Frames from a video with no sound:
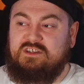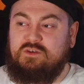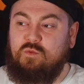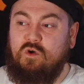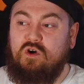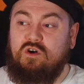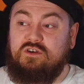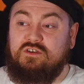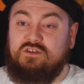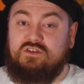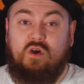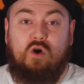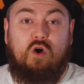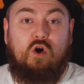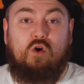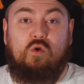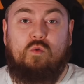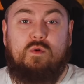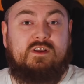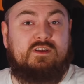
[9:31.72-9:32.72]
was
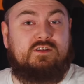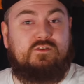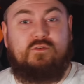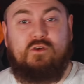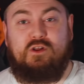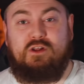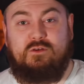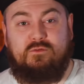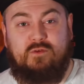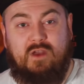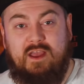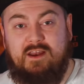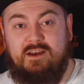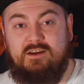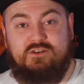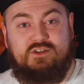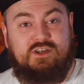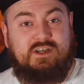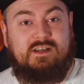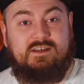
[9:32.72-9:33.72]
always full of
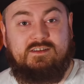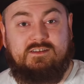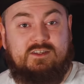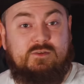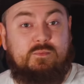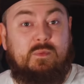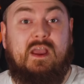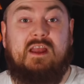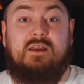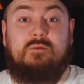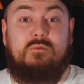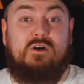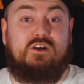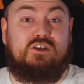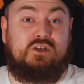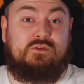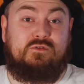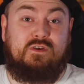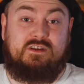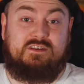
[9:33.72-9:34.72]
energy and spent much
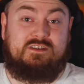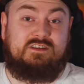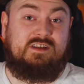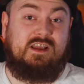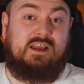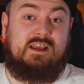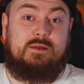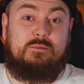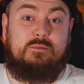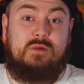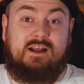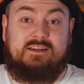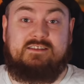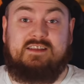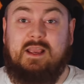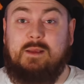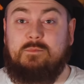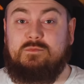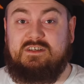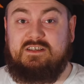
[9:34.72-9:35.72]
of his time
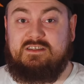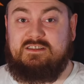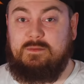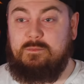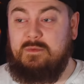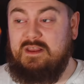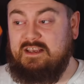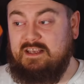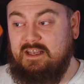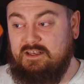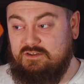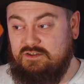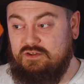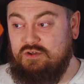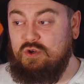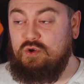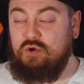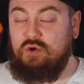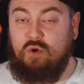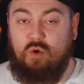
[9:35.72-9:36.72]
attempting to make his
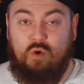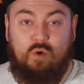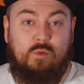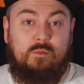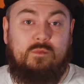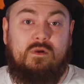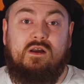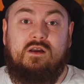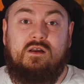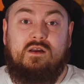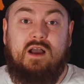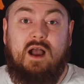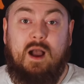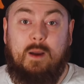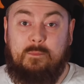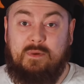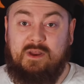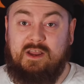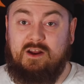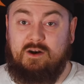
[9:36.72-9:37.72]
new home a
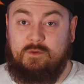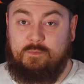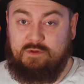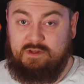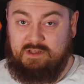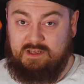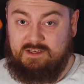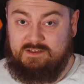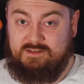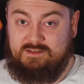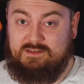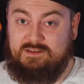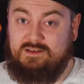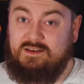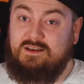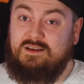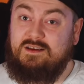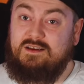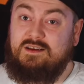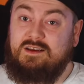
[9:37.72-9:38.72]
better place.
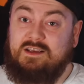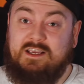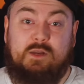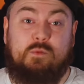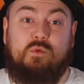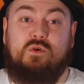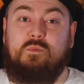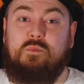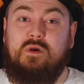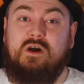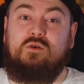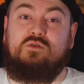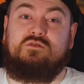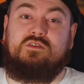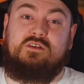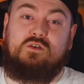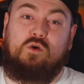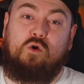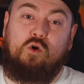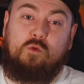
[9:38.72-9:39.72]
He would build
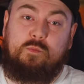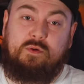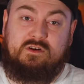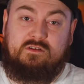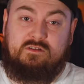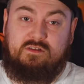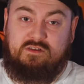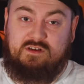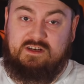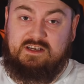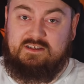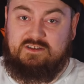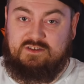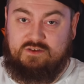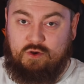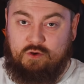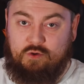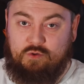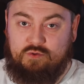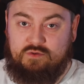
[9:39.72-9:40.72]
and open three
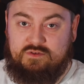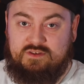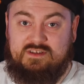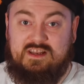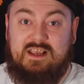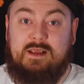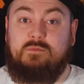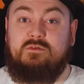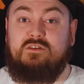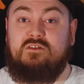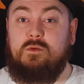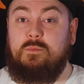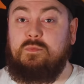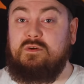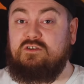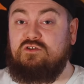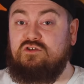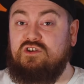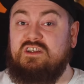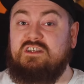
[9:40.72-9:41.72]
schools named the
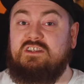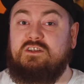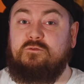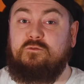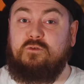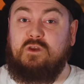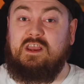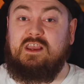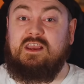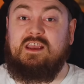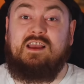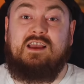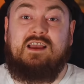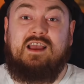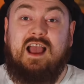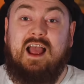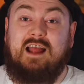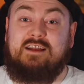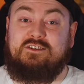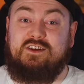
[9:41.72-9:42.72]
Patrice Fay
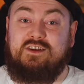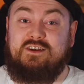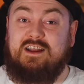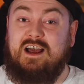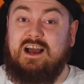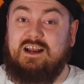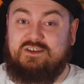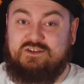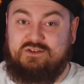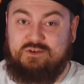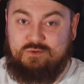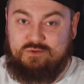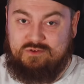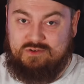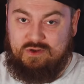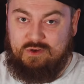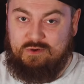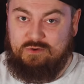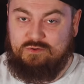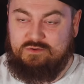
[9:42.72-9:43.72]
International
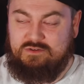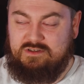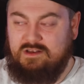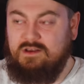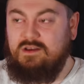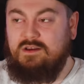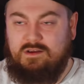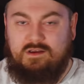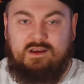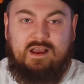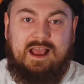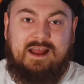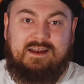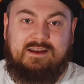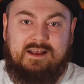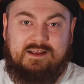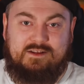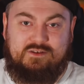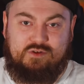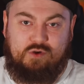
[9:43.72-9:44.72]
Schools in
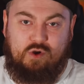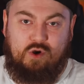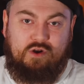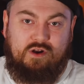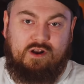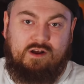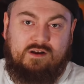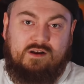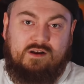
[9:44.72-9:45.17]
his honour.